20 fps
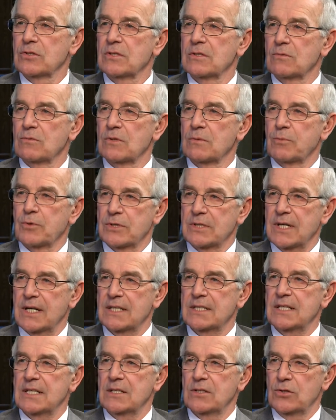that we're
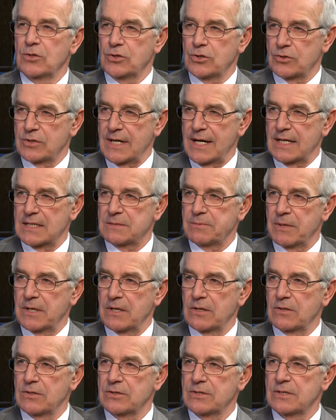protecting Hoosier
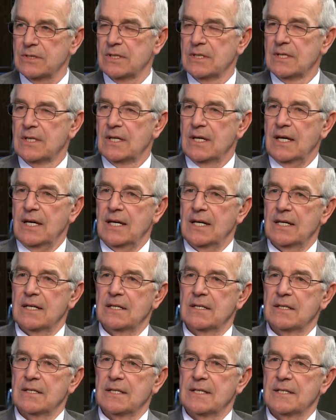taxpayers,
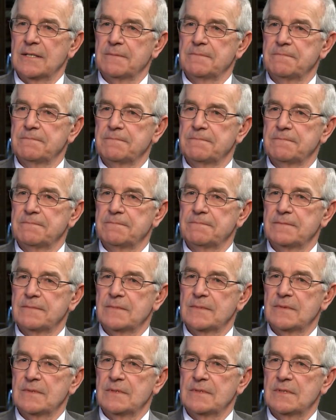and
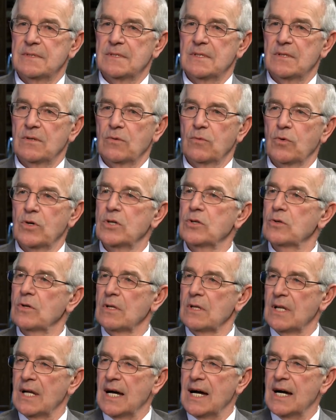we do a
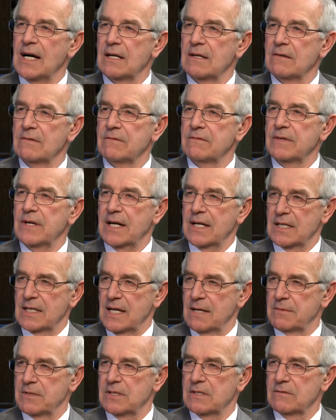lot of
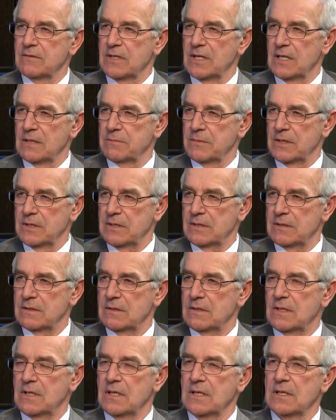economic development
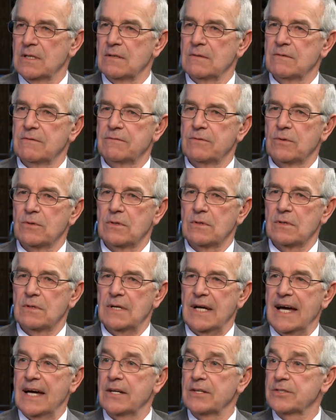for
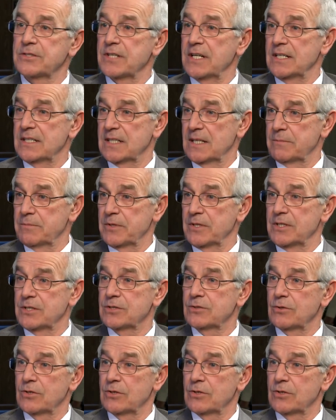out-of-state companies to